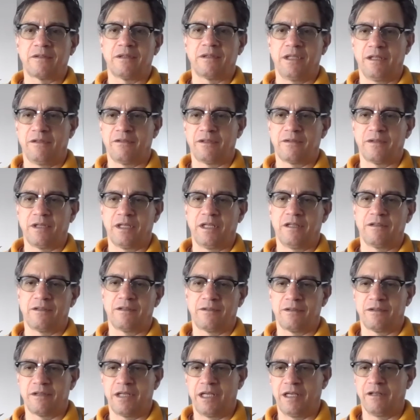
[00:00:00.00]

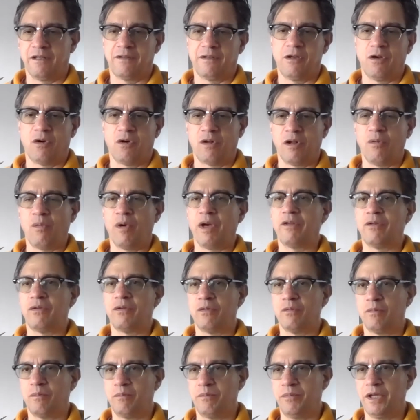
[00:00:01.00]
it's the only way
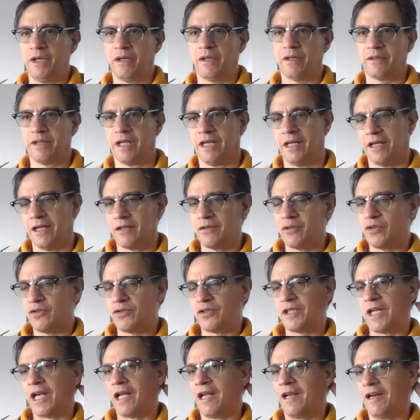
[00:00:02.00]
to build
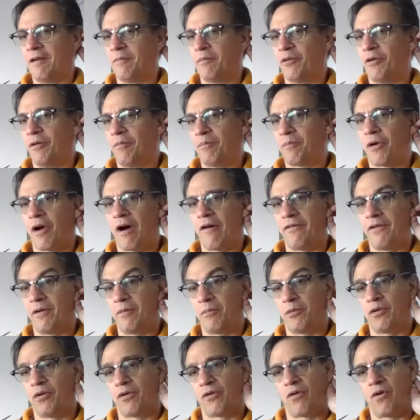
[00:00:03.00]
sustainable,
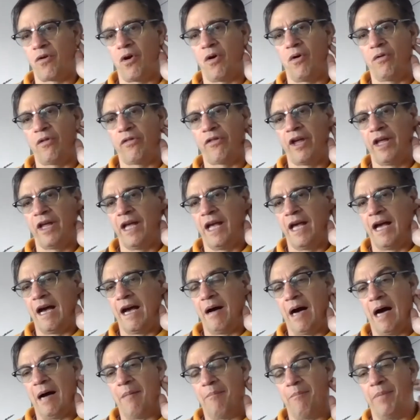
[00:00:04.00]
profitable growth.
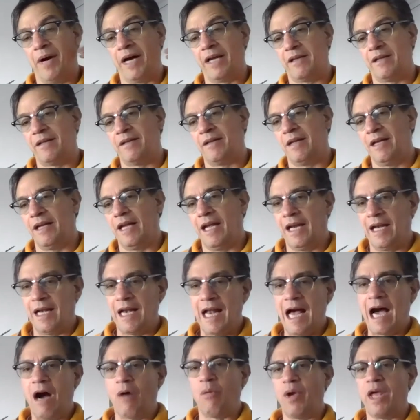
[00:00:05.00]
But
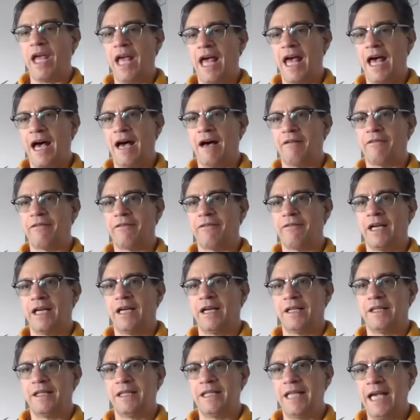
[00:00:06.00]
now we have
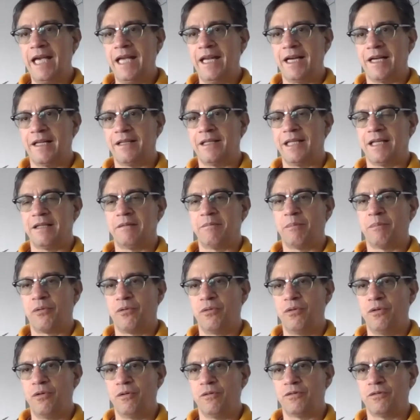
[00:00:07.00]
data that
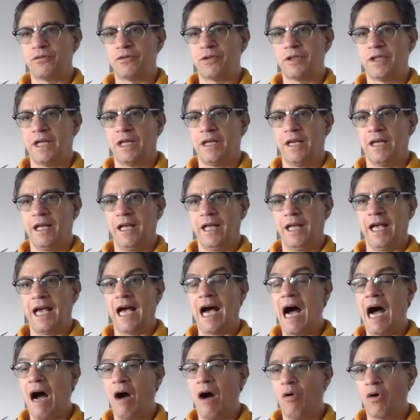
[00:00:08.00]
proves
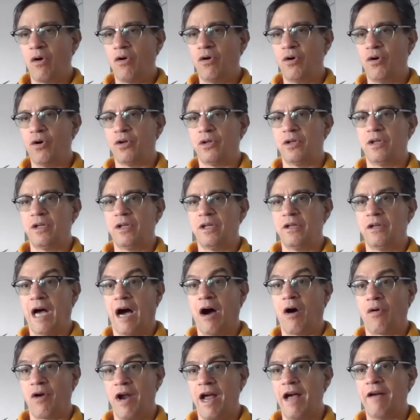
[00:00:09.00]
how good
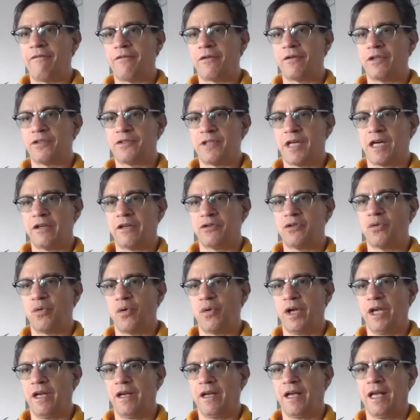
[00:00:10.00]
our efforts are
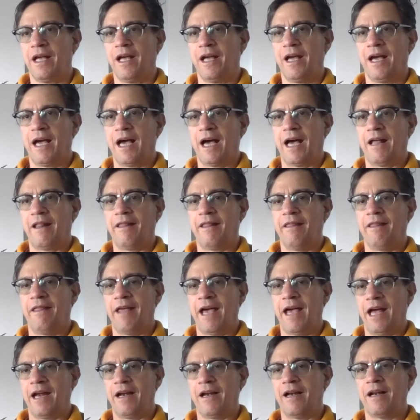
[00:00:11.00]
doing, and
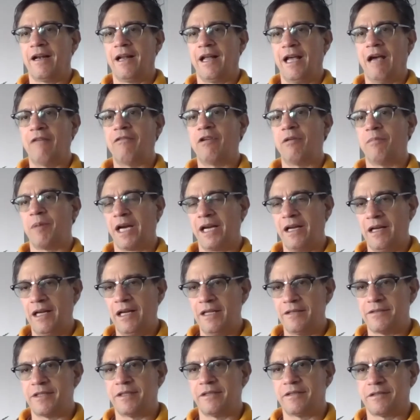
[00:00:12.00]
then everybody
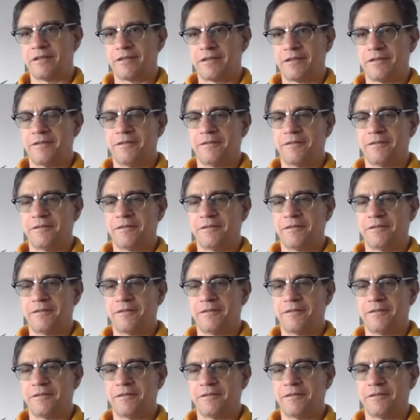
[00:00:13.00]
listens.